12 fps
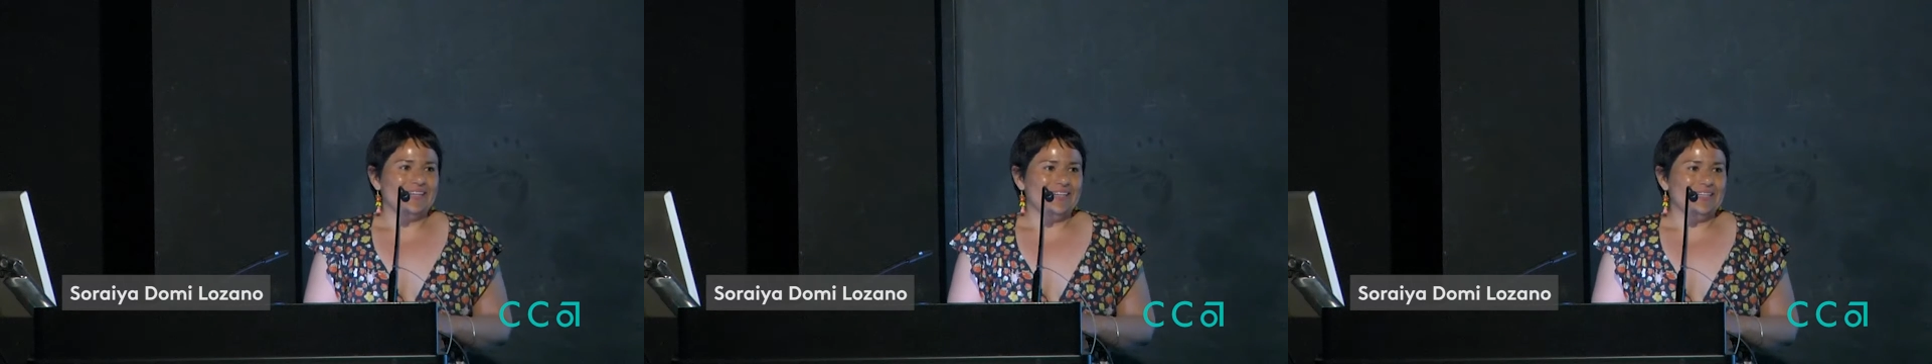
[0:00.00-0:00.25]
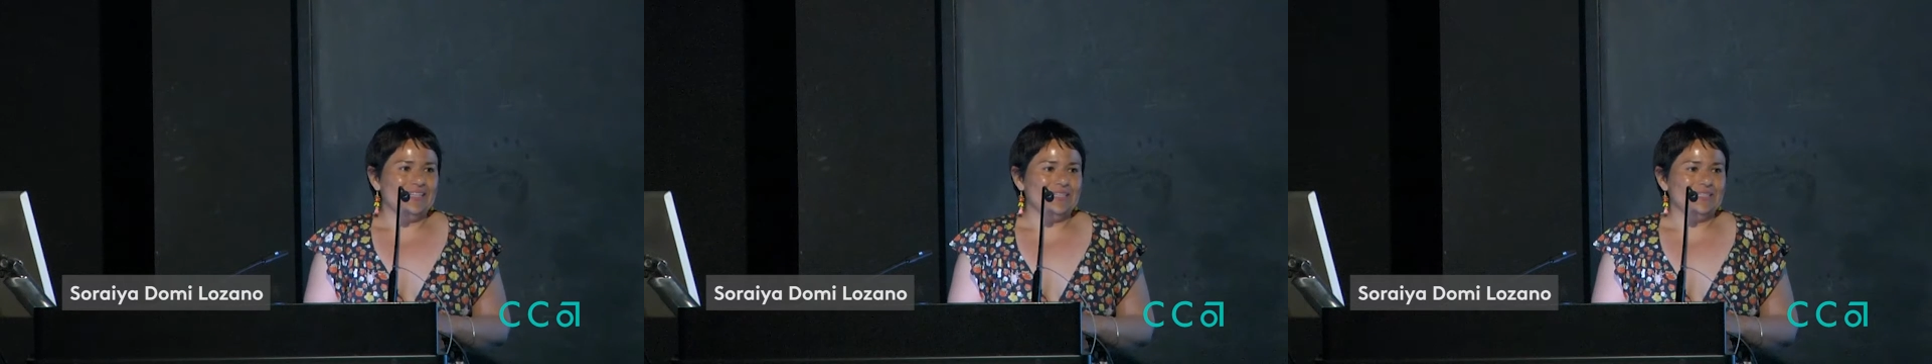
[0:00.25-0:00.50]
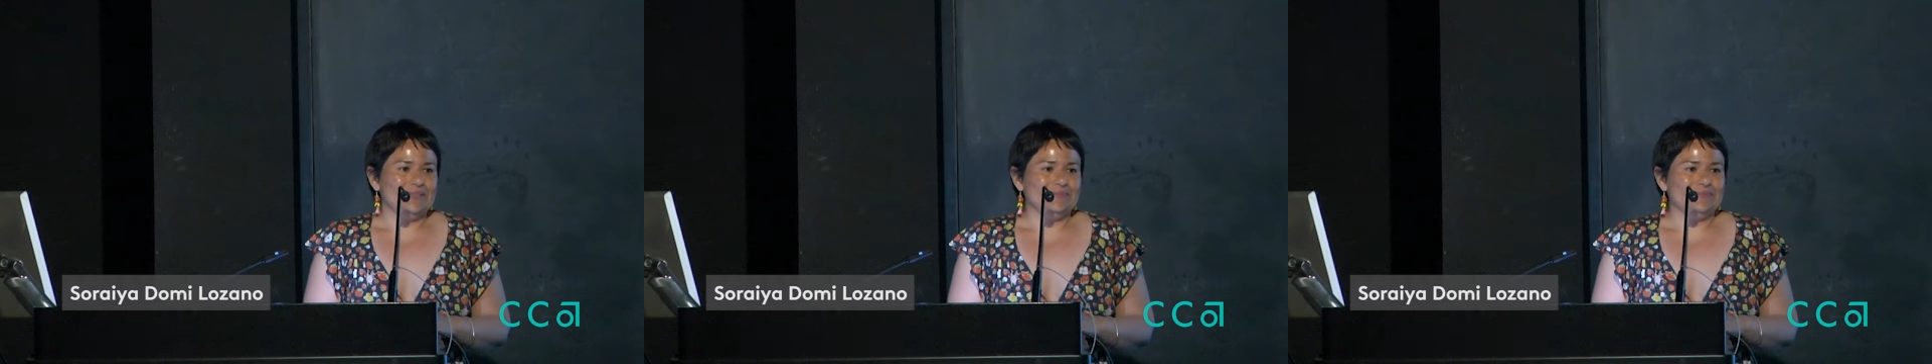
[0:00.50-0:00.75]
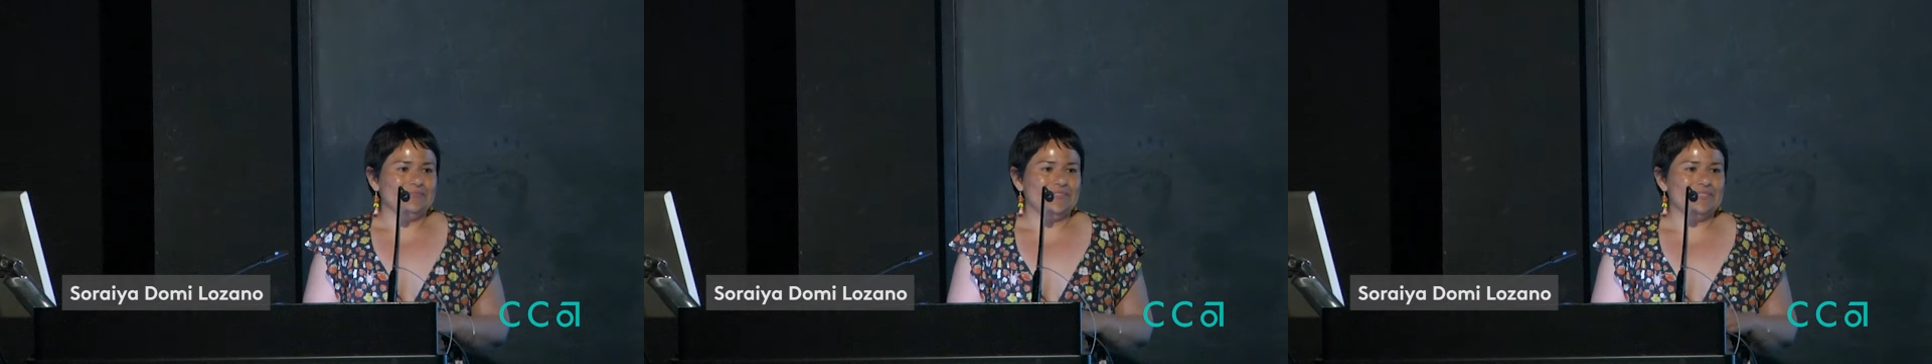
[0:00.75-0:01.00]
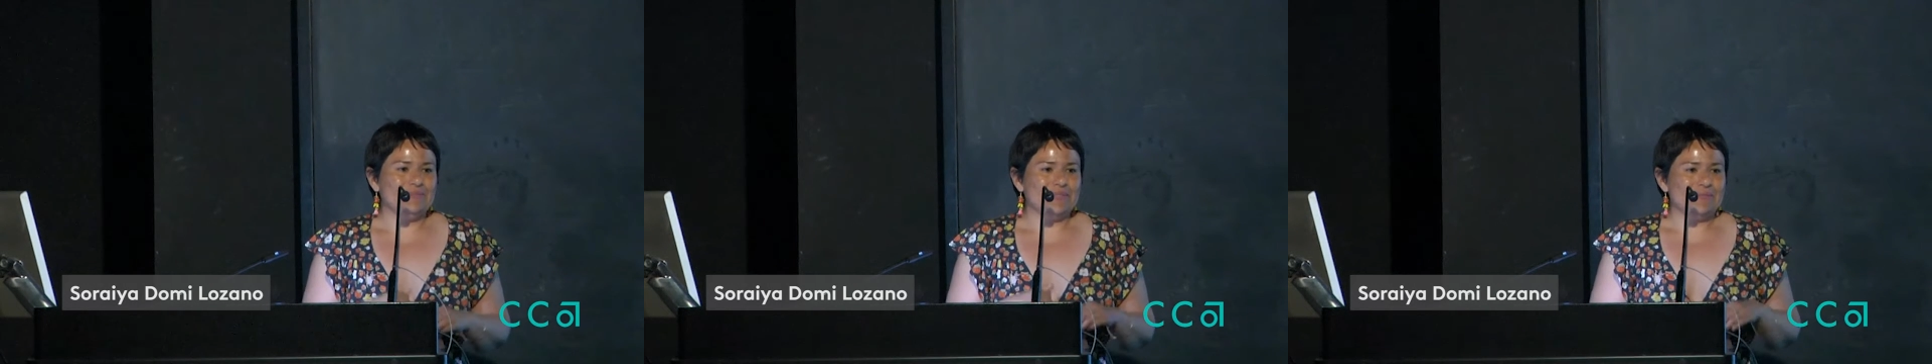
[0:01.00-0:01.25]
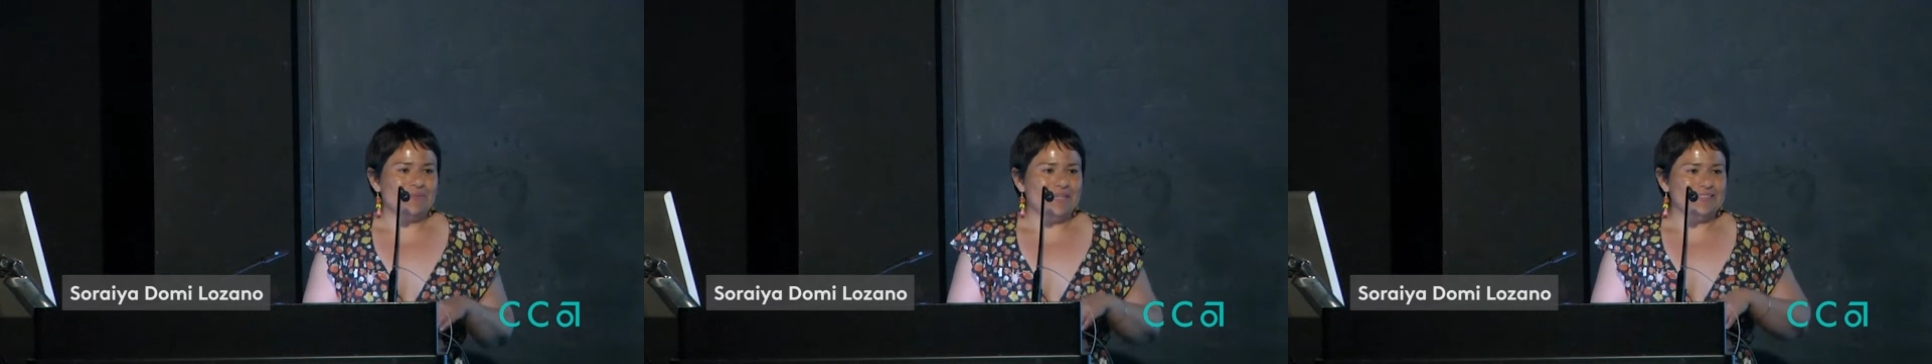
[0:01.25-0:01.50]
Um, it's been
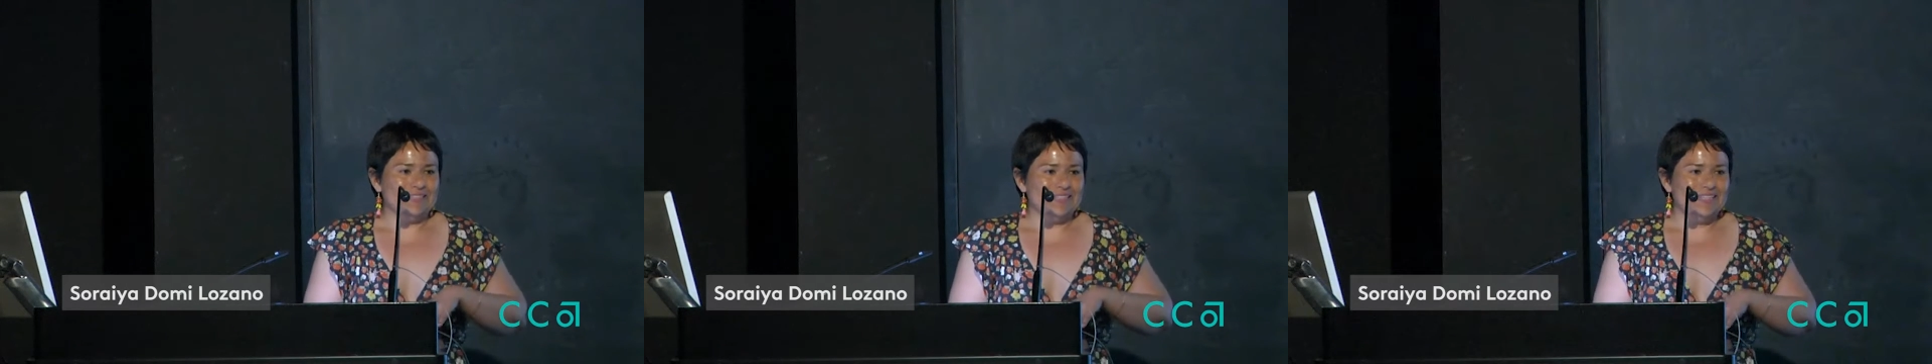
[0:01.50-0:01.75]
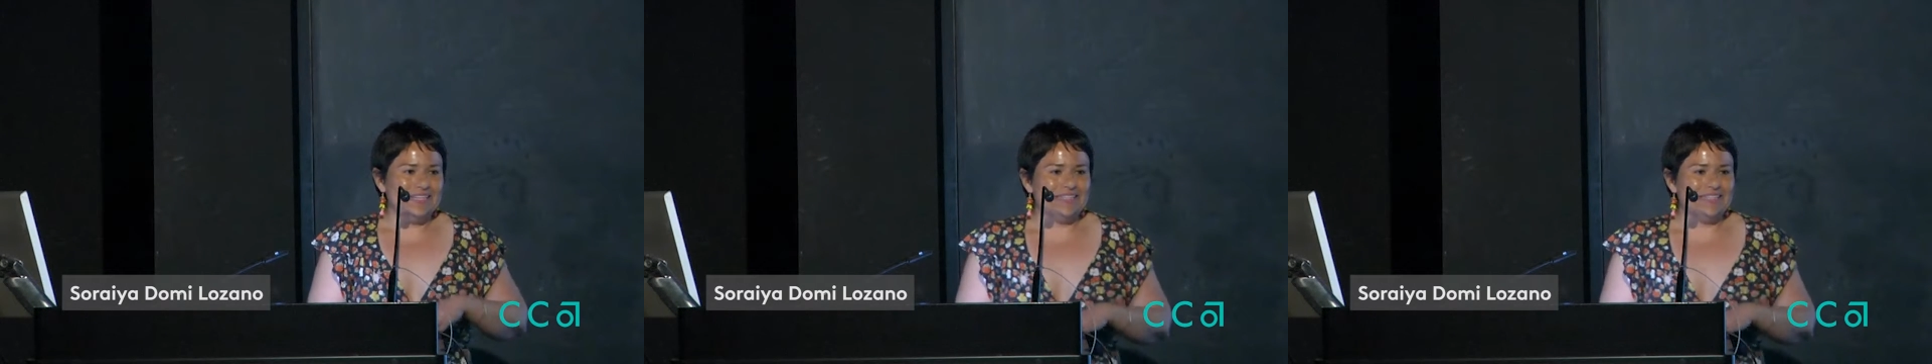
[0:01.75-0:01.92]
amazing,